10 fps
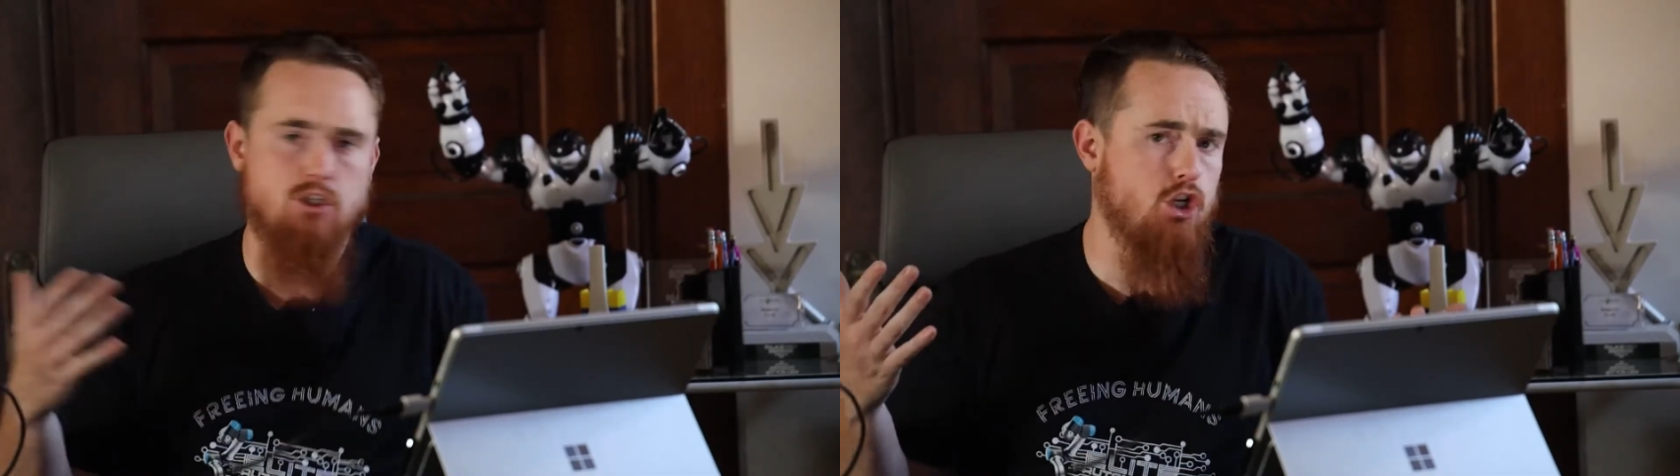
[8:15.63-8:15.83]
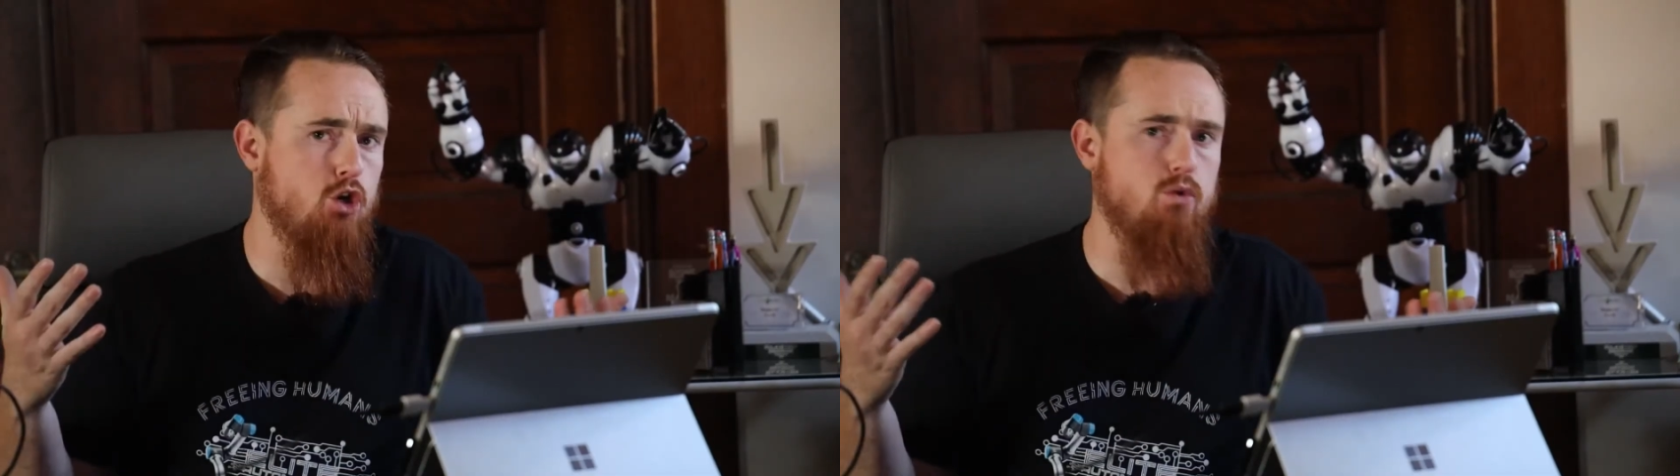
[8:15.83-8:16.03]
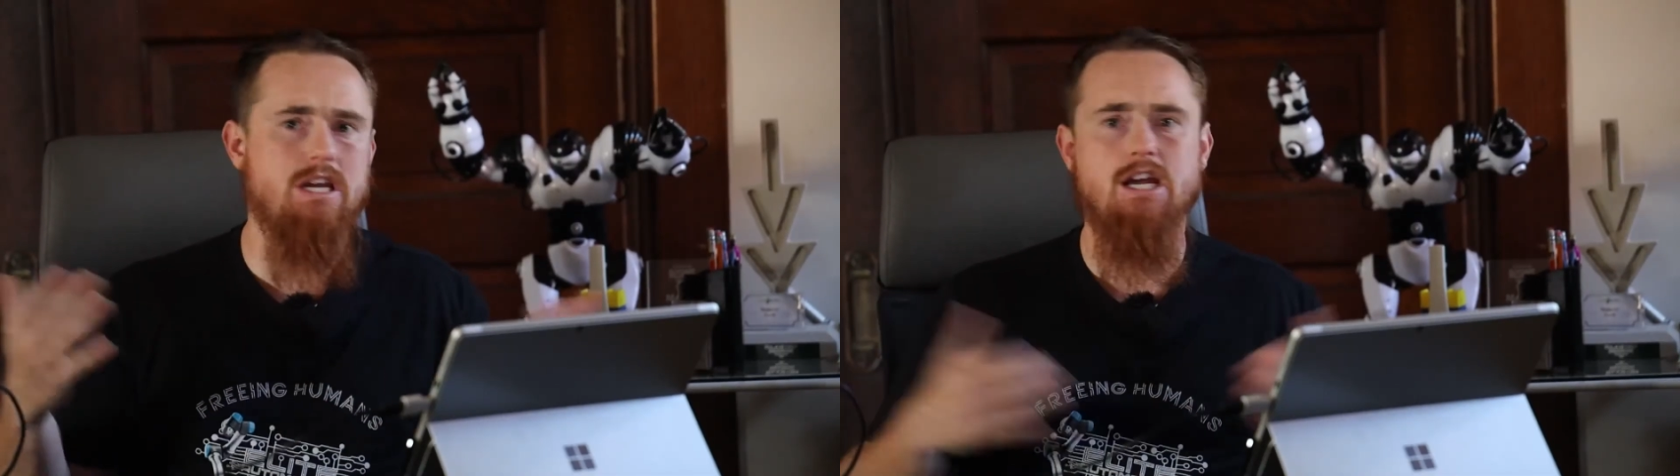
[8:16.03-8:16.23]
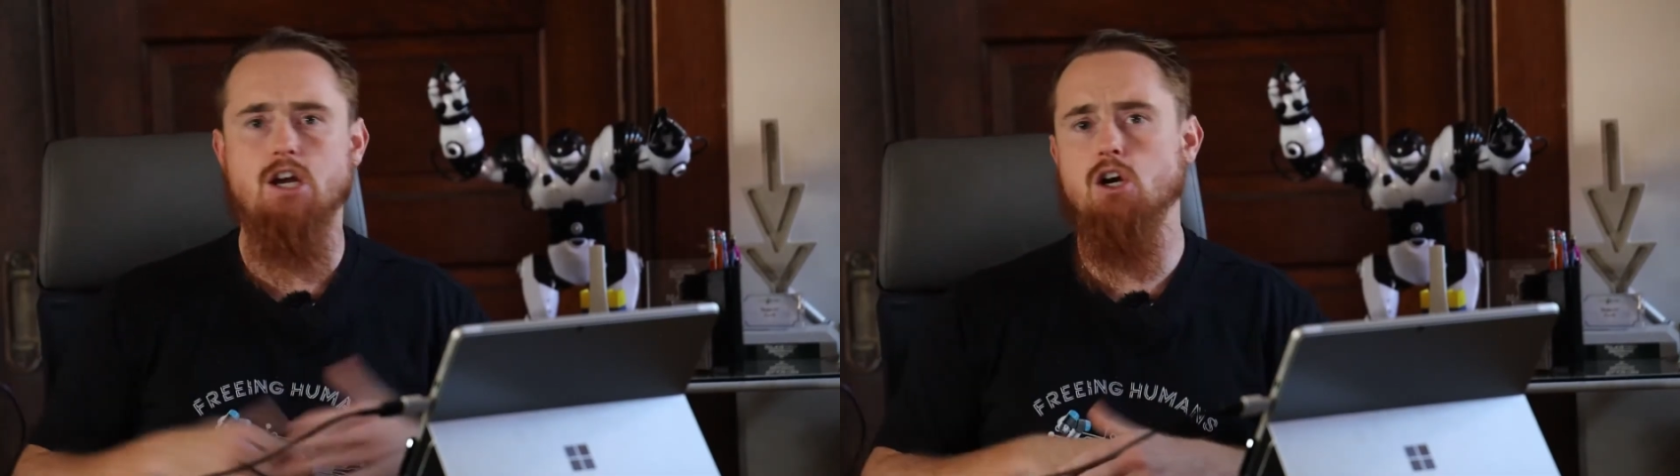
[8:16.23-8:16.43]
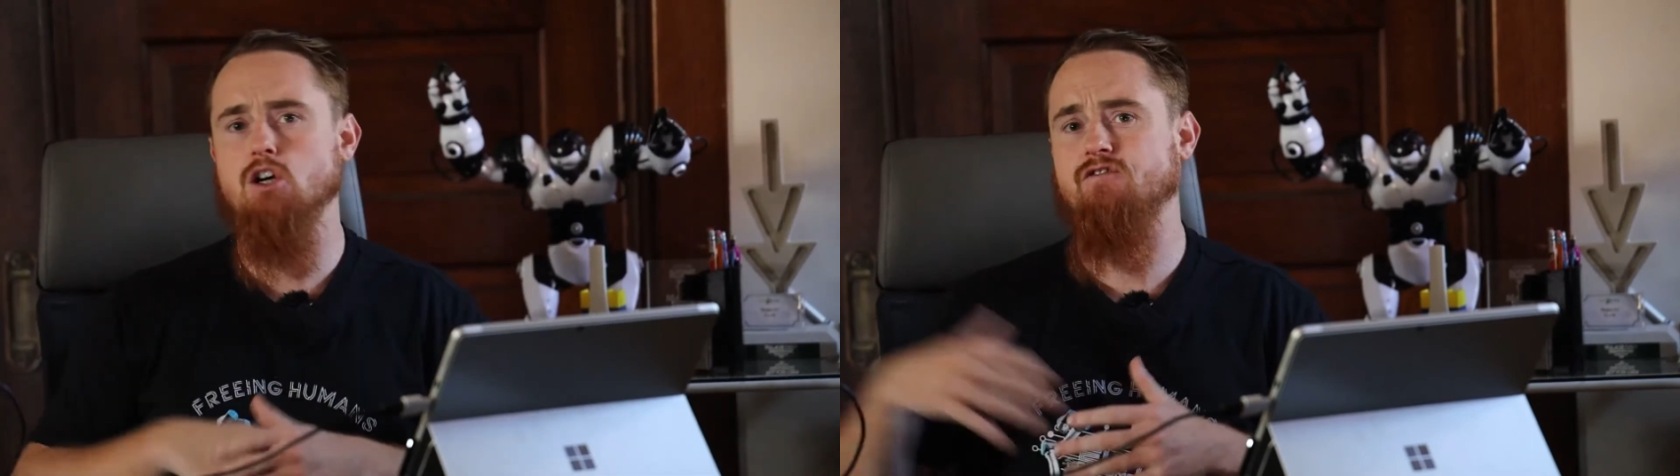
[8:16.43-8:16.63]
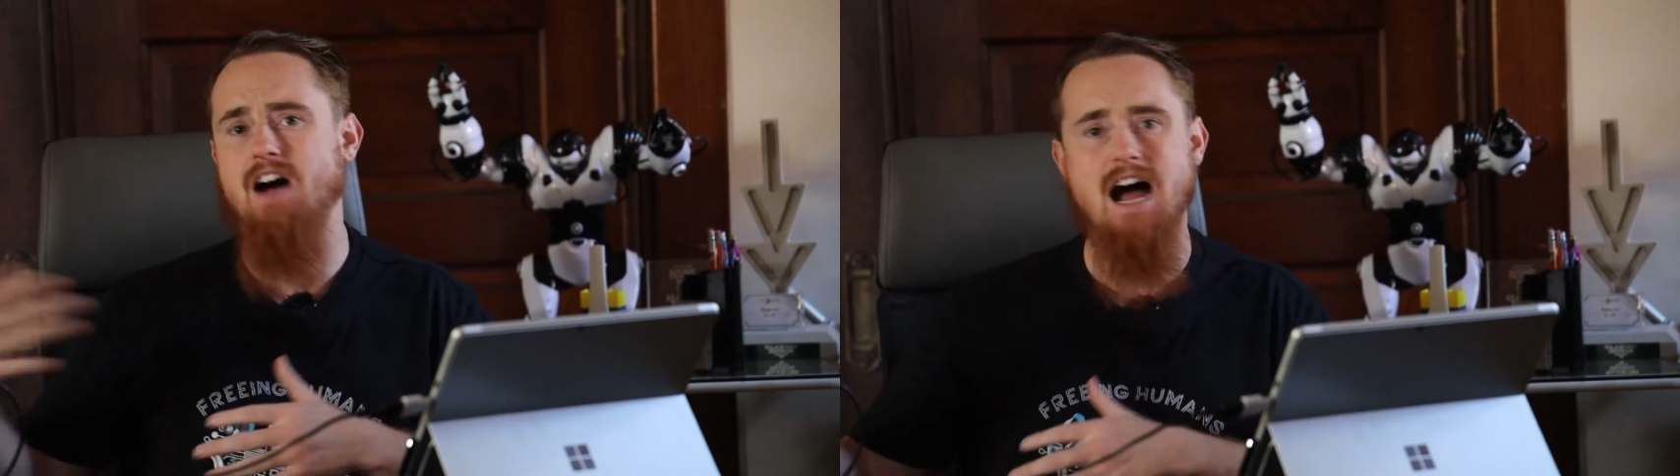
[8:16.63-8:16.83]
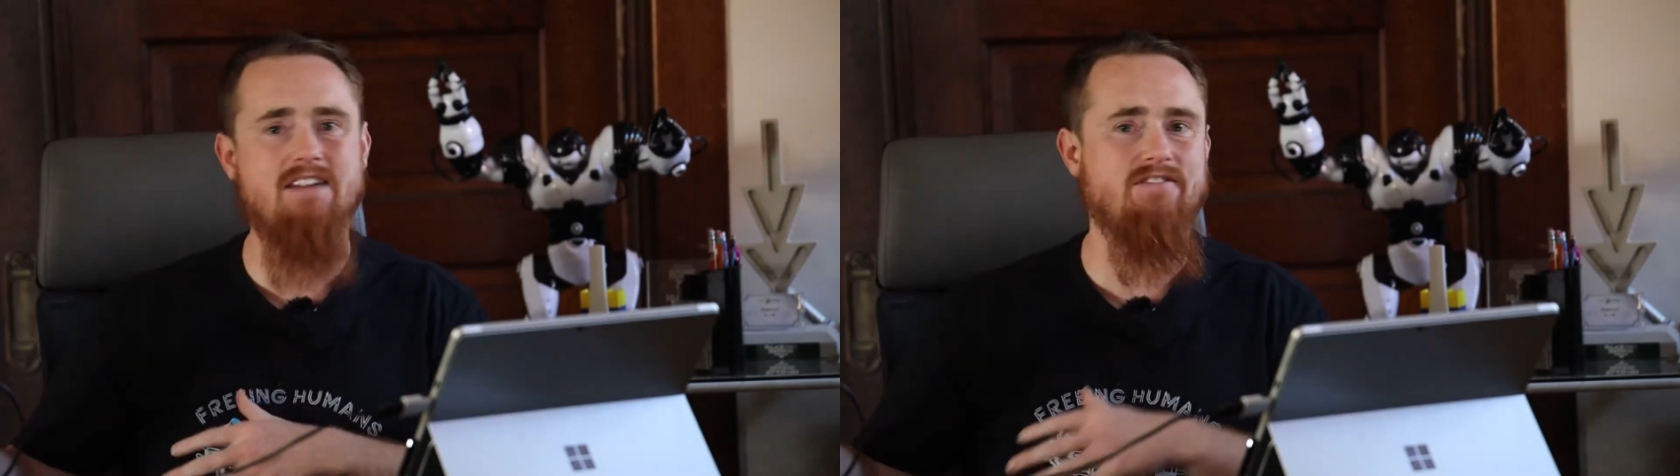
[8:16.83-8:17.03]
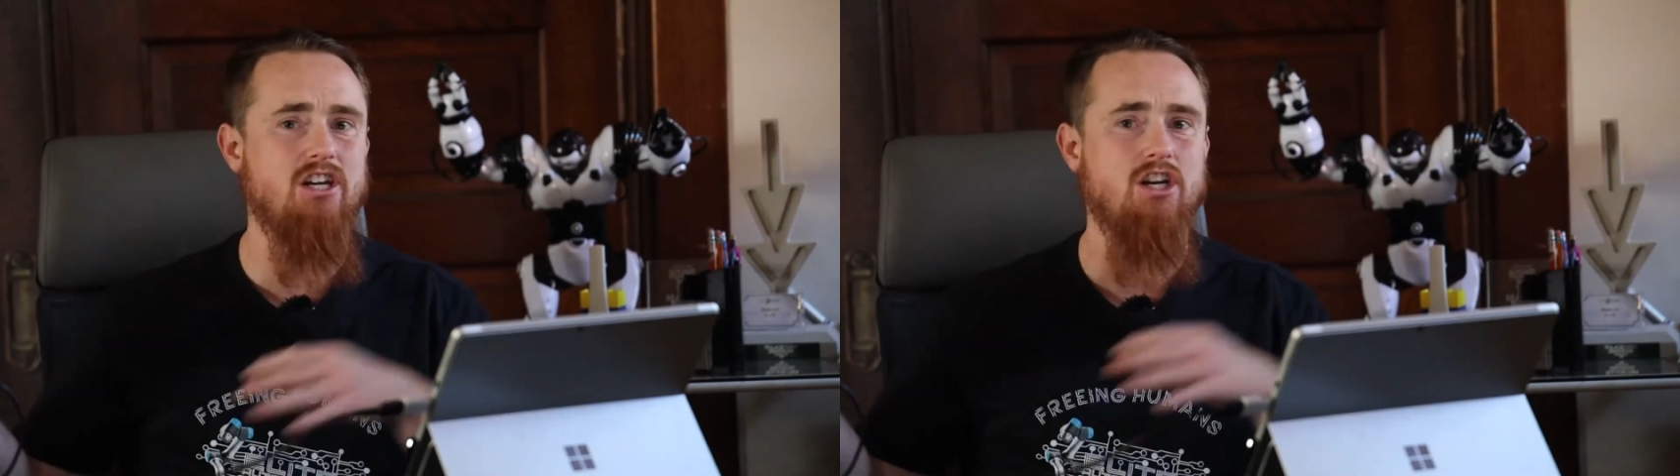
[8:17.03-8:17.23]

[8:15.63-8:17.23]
2 years, 5